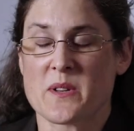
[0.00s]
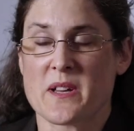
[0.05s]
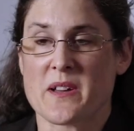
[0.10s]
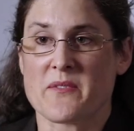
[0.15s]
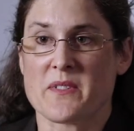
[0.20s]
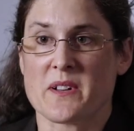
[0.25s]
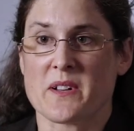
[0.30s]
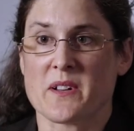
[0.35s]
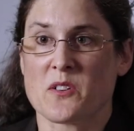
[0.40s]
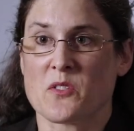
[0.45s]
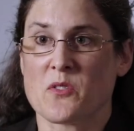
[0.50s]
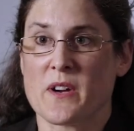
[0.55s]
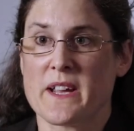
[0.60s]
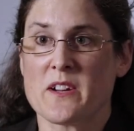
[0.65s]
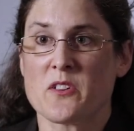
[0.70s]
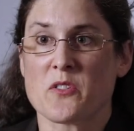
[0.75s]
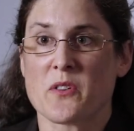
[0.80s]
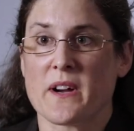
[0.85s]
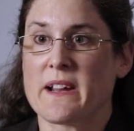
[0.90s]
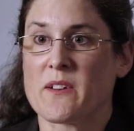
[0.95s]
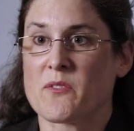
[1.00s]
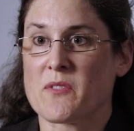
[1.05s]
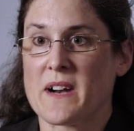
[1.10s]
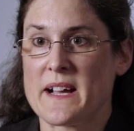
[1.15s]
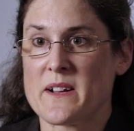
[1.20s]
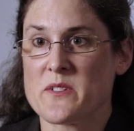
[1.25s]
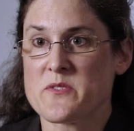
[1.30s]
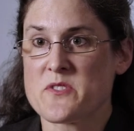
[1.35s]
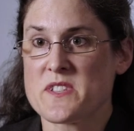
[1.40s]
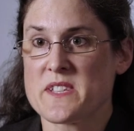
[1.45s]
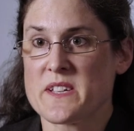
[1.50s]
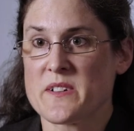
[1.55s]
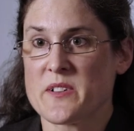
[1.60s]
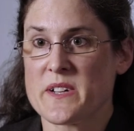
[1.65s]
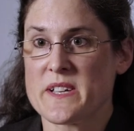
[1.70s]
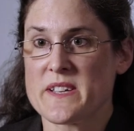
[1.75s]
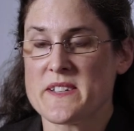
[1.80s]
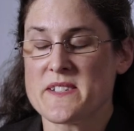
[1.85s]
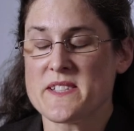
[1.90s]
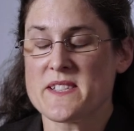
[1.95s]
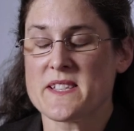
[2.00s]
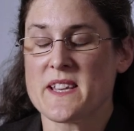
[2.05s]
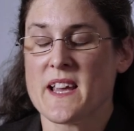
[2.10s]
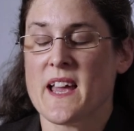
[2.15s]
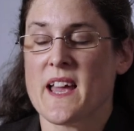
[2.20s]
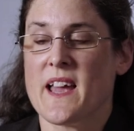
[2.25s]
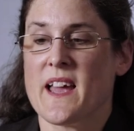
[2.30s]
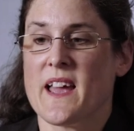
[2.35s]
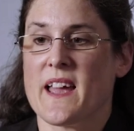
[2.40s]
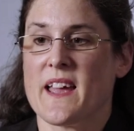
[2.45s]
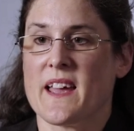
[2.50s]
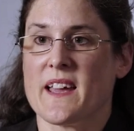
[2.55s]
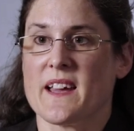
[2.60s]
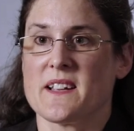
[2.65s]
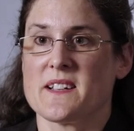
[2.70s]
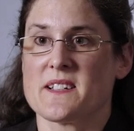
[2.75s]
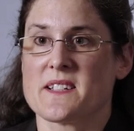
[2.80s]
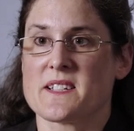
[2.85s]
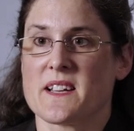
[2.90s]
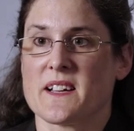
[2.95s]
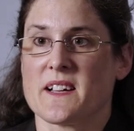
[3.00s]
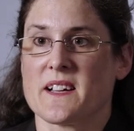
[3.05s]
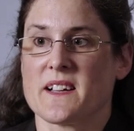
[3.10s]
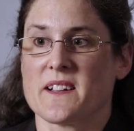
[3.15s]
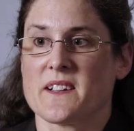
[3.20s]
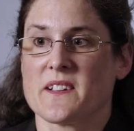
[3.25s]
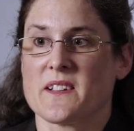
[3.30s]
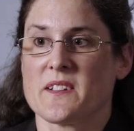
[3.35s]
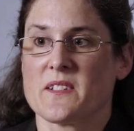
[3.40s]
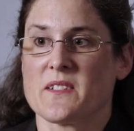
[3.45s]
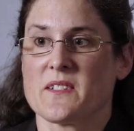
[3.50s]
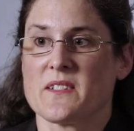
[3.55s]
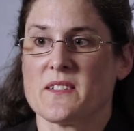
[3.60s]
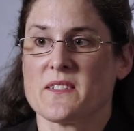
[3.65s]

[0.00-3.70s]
we have a great grand round series, and uh,